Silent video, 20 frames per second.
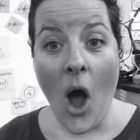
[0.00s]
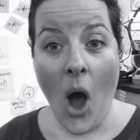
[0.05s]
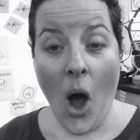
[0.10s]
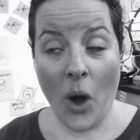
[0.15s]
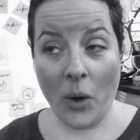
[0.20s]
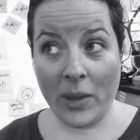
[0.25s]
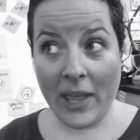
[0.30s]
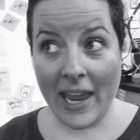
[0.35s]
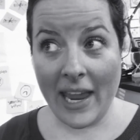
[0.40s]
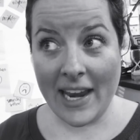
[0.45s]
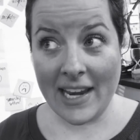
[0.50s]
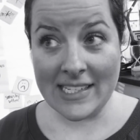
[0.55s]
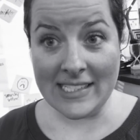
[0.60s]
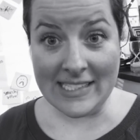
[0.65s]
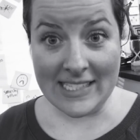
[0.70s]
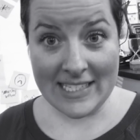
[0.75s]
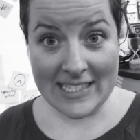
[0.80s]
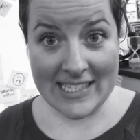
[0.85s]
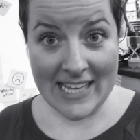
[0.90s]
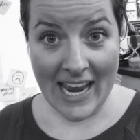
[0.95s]
Okay,
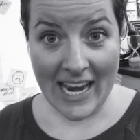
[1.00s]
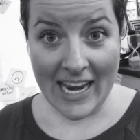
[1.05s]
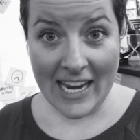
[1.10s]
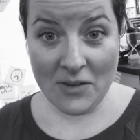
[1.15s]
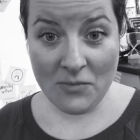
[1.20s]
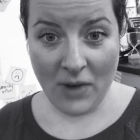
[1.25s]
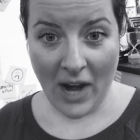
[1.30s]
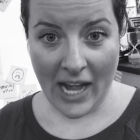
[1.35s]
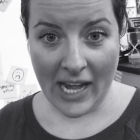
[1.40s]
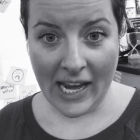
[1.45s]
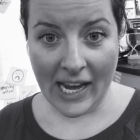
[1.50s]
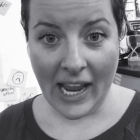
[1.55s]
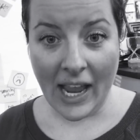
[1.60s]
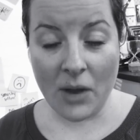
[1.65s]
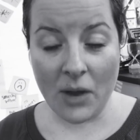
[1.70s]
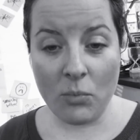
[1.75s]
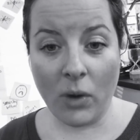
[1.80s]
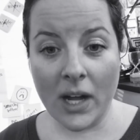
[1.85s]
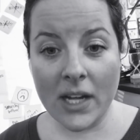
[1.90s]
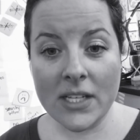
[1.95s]
today in writing, I
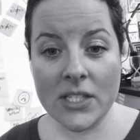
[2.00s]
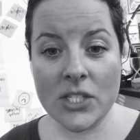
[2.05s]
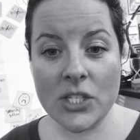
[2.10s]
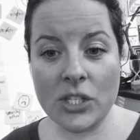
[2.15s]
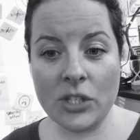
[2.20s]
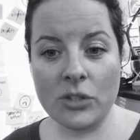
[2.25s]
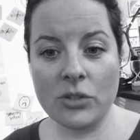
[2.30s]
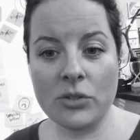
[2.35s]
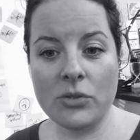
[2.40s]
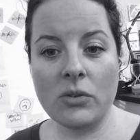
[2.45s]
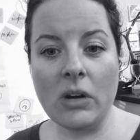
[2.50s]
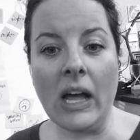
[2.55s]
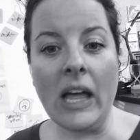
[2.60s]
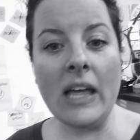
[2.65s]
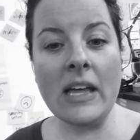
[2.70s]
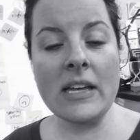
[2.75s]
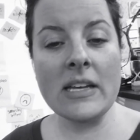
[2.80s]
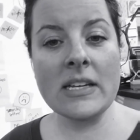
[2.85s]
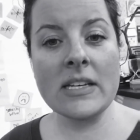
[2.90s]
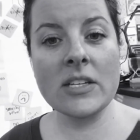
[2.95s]
want to
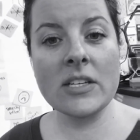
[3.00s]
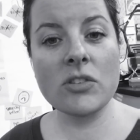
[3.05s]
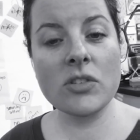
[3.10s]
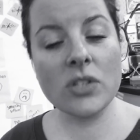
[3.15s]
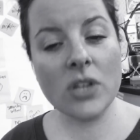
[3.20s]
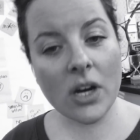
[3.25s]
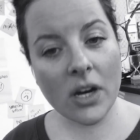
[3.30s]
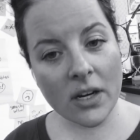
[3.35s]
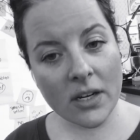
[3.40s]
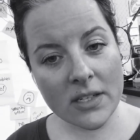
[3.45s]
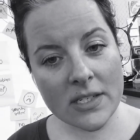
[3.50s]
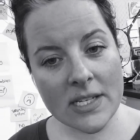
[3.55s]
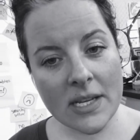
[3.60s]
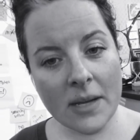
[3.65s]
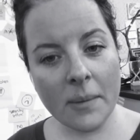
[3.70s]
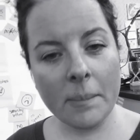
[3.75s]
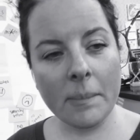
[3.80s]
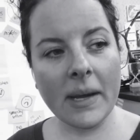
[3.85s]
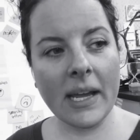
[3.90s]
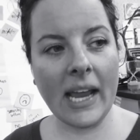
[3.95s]
start
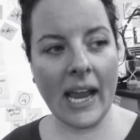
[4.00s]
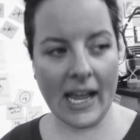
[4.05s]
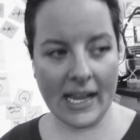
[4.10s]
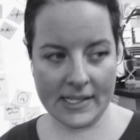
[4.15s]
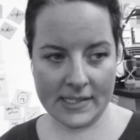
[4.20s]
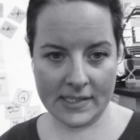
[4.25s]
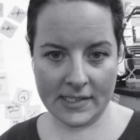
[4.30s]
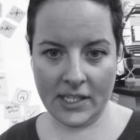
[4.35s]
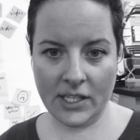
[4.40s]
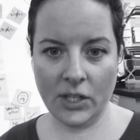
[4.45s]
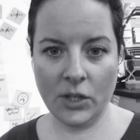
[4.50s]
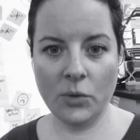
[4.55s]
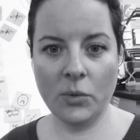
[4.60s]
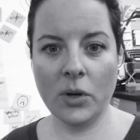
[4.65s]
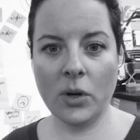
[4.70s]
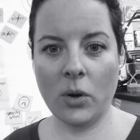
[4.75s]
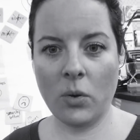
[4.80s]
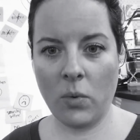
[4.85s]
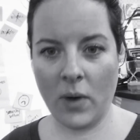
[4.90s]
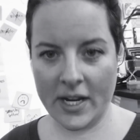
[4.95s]
by asking you a
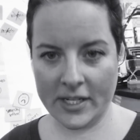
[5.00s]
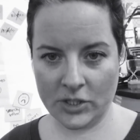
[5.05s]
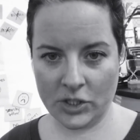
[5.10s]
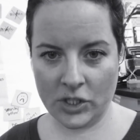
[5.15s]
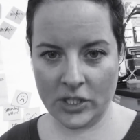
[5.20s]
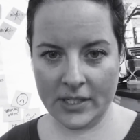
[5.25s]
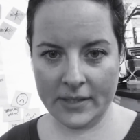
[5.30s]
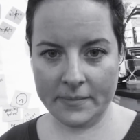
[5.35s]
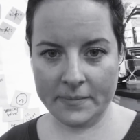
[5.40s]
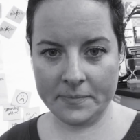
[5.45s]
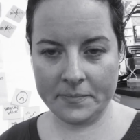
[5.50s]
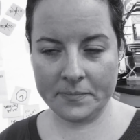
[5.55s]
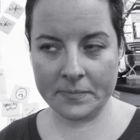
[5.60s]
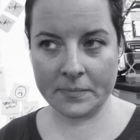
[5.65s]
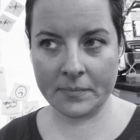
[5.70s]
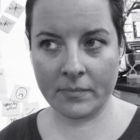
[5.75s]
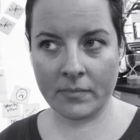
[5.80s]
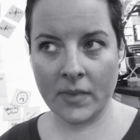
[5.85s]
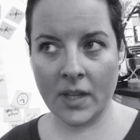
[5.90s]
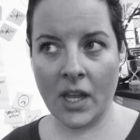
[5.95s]
question.
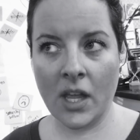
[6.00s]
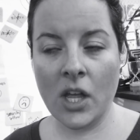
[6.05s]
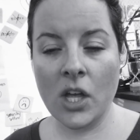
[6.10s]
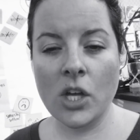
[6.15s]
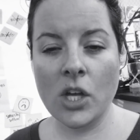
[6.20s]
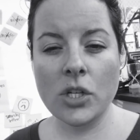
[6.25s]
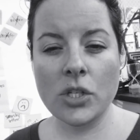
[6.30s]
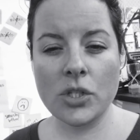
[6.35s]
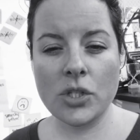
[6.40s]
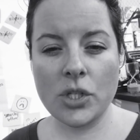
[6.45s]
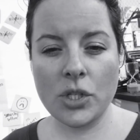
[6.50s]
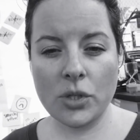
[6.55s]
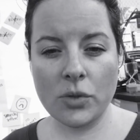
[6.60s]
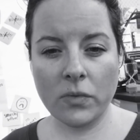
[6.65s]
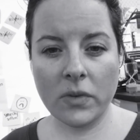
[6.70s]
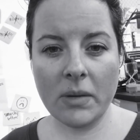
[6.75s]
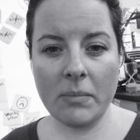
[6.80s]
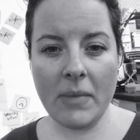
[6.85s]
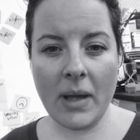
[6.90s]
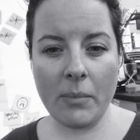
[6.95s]
Do you
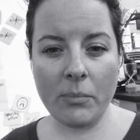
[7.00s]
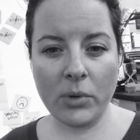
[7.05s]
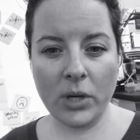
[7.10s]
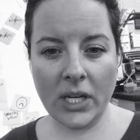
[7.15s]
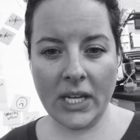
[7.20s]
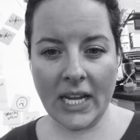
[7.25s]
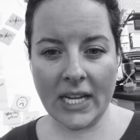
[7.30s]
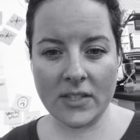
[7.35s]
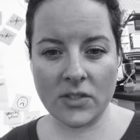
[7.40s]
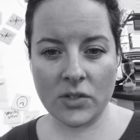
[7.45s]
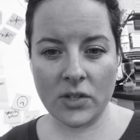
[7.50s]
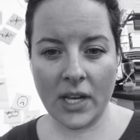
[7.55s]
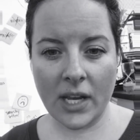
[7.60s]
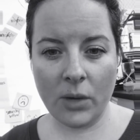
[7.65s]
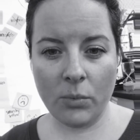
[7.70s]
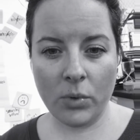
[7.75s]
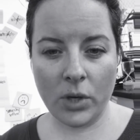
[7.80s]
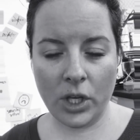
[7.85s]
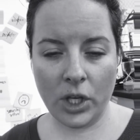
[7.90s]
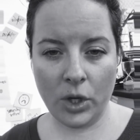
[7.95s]
remember yesterday
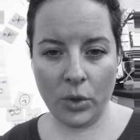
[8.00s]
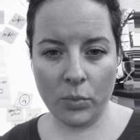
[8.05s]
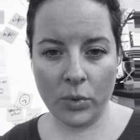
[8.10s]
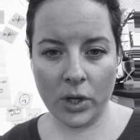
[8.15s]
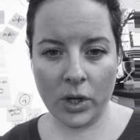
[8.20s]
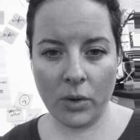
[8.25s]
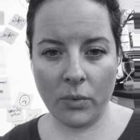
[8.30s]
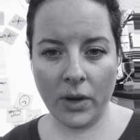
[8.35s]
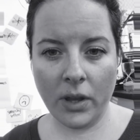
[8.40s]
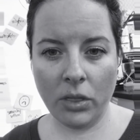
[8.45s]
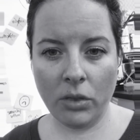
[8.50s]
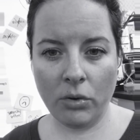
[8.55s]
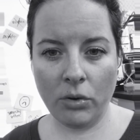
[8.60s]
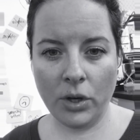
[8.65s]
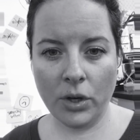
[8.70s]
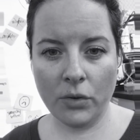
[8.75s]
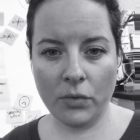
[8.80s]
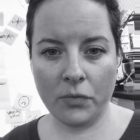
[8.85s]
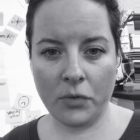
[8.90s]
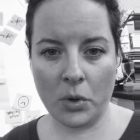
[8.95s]
when you were going through
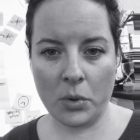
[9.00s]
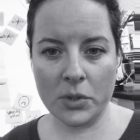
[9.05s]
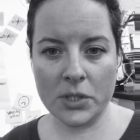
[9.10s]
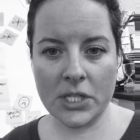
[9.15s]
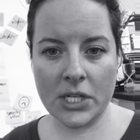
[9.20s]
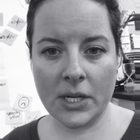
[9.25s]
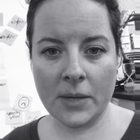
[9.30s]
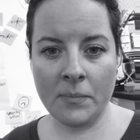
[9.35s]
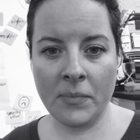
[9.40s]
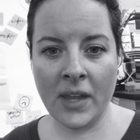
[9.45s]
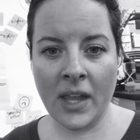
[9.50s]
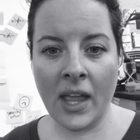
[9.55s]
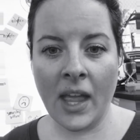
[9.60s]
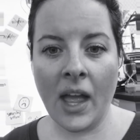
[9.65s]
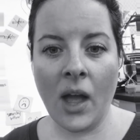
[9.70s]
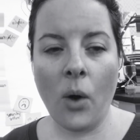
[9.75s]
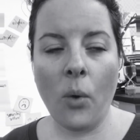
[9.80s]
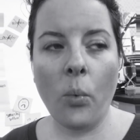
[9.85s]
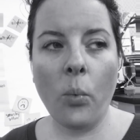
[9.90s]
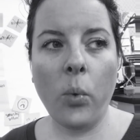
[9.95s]
your folder,
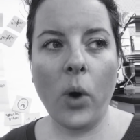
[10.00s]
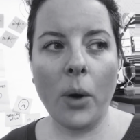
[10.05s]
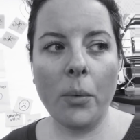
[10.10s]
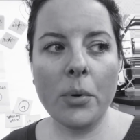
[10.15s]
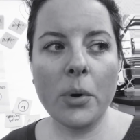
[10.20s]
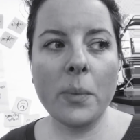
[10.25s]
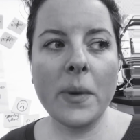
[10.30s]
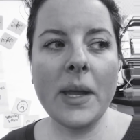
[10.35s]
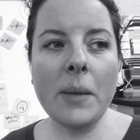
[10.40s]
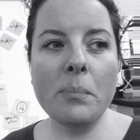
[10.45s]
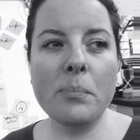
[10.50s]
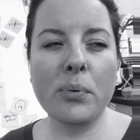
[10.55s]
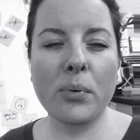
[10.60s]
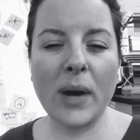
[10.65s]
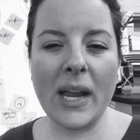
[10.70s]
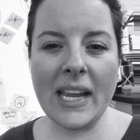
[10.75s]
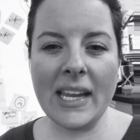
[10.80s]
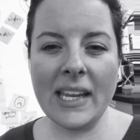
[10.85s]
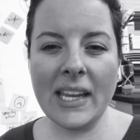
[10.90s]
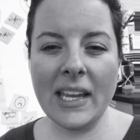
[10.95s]
what were we
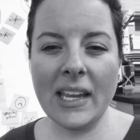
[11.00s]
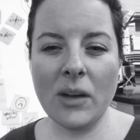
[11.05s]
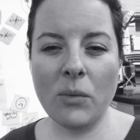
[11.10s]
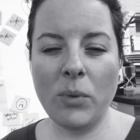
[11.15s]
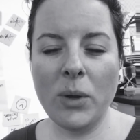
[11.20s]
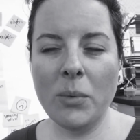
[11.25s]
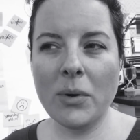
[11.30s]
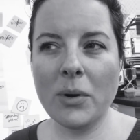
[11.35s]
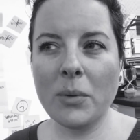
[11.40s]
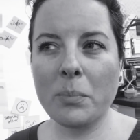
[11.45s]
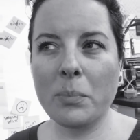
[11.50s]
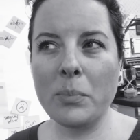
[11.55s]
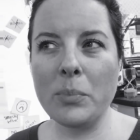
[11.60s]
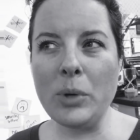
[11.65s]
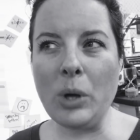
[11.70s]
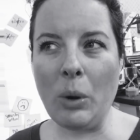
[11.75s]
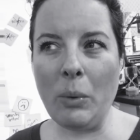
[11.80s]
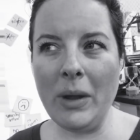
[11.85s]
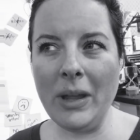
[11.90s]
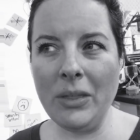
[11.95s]
breaking? We were
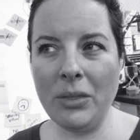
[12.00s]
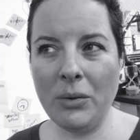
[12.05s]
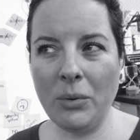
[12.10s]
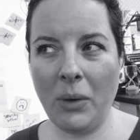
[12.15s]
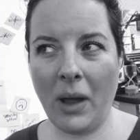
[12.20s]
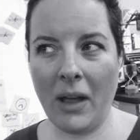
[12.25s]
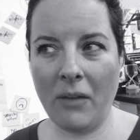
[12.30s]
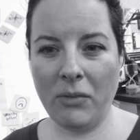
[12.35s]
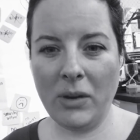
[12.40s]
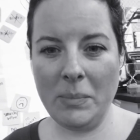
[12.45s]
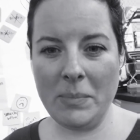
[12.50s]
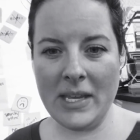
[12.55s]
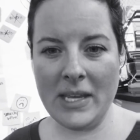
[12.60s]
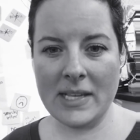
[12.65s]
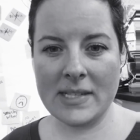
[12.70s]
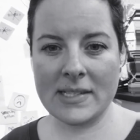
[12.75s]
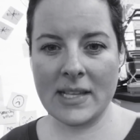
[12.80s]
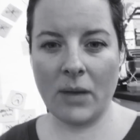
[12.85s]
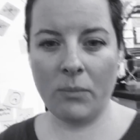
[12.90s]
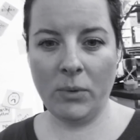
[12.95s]
going through every
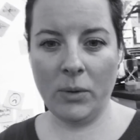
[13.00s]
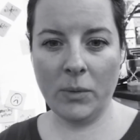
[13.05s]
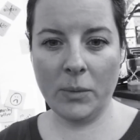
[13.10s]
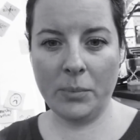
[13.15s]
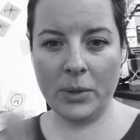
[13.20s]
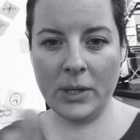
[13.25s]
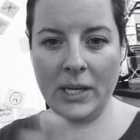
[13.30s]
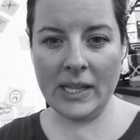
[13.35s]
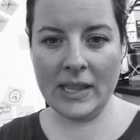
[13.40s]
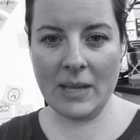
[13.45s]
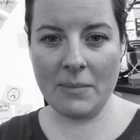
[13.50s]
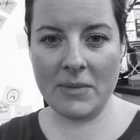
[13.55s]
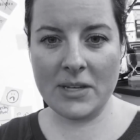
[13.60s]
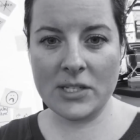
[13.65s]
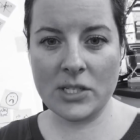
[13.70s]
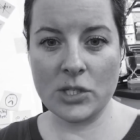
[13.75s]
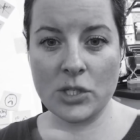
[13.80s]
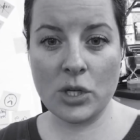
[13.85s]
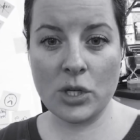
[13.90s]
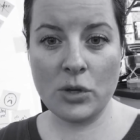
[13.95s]
piece and we were putting them
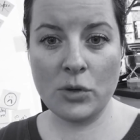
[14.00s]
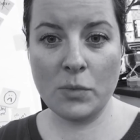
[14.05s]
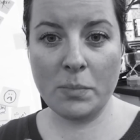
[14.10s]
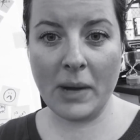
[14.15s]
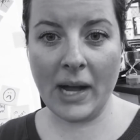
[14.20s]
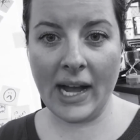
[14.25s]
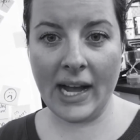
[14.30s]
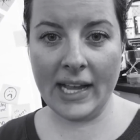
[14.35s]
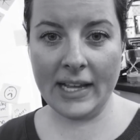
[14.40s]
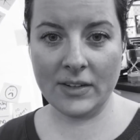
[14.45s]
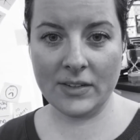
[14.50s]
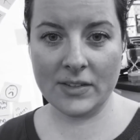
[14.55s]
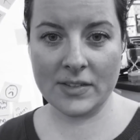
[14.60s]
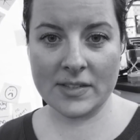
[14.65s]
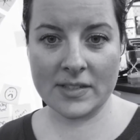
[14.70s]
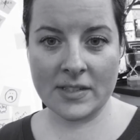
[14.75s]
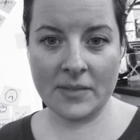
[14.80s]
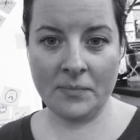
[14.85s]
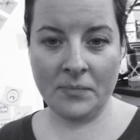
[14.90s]
into two piles.